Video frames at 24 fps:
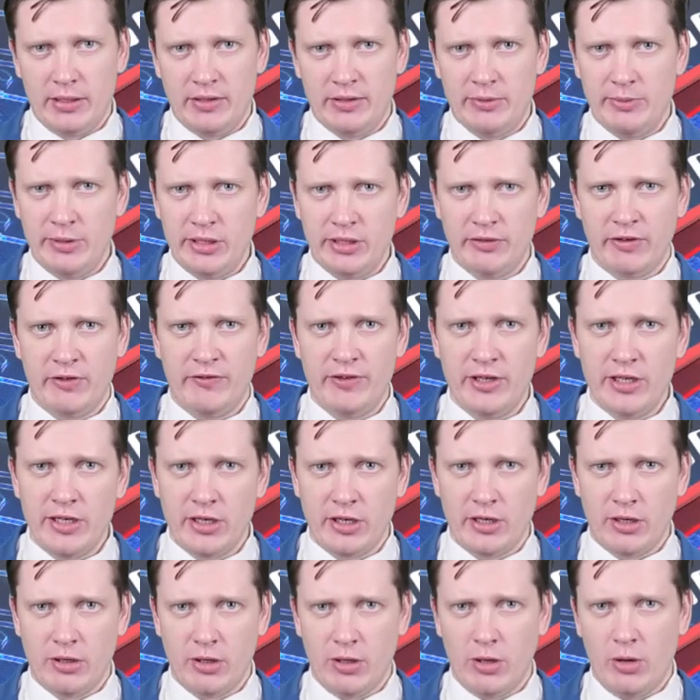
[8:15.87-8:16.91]
specific
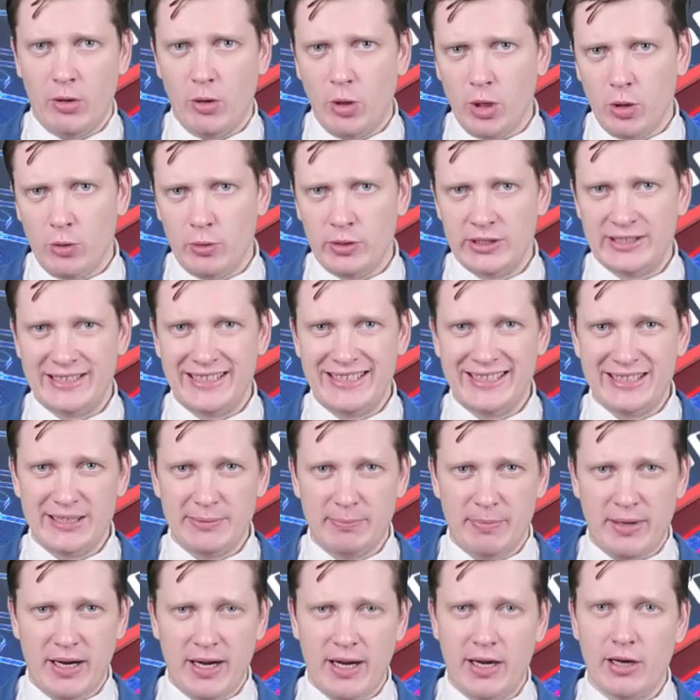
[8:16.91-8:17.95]
figures always
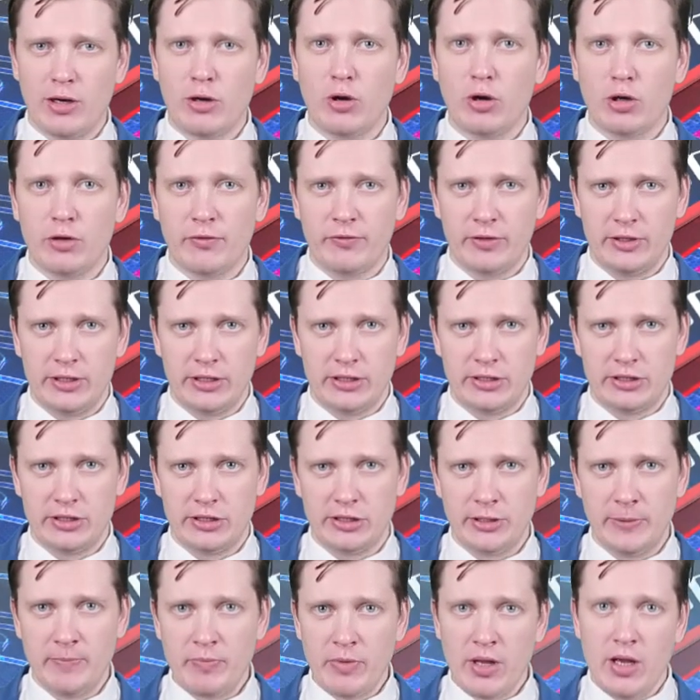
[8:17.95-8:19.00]
inspire
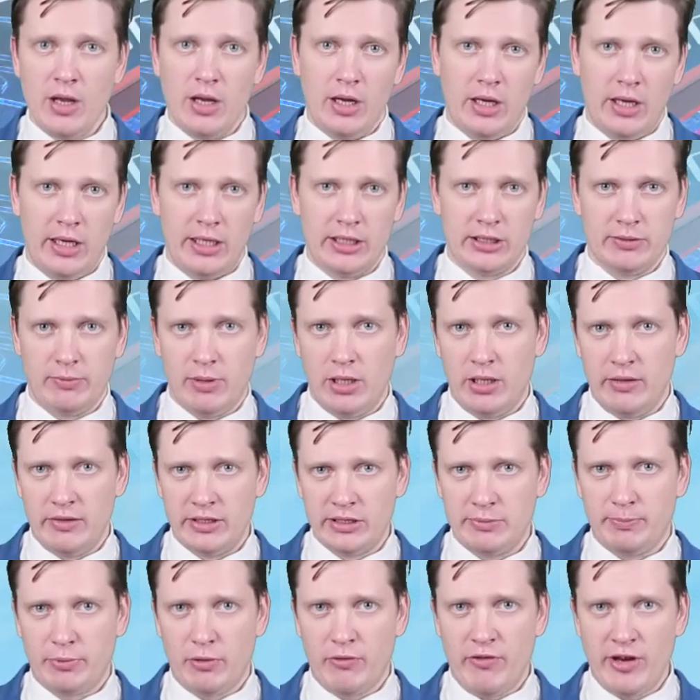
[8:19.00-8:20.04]
confidence, as well
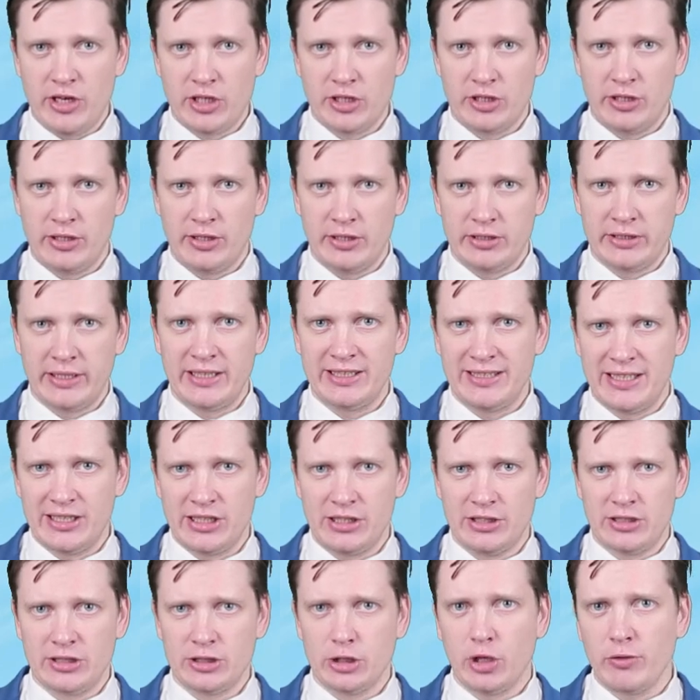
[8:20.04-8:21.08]
as professional
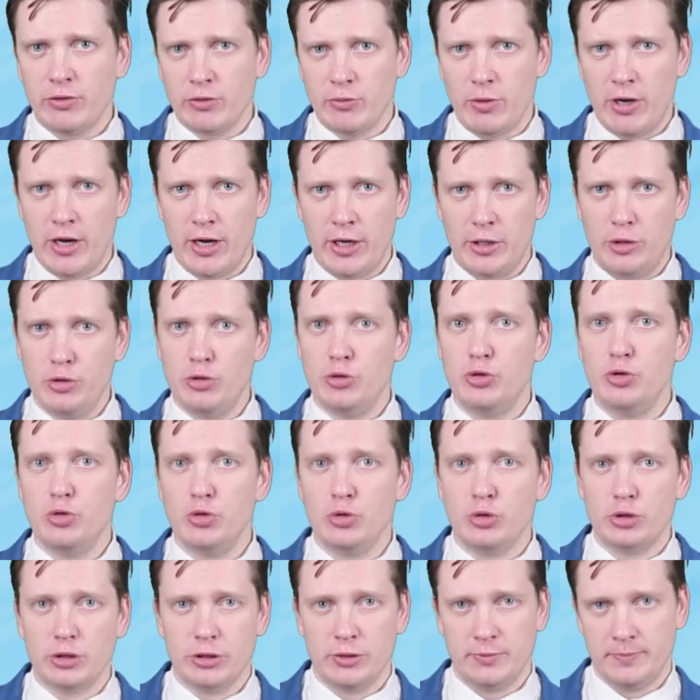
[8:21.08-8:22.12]
translation software you
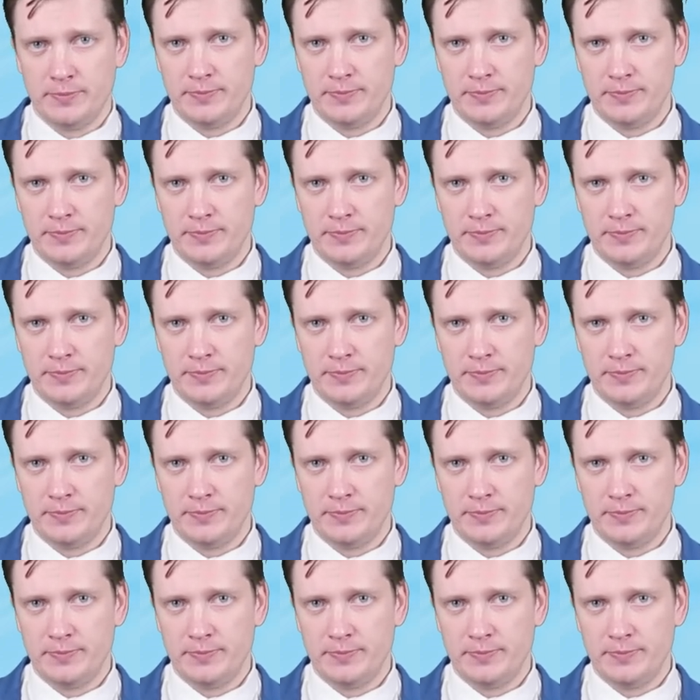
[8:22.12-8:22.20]
use.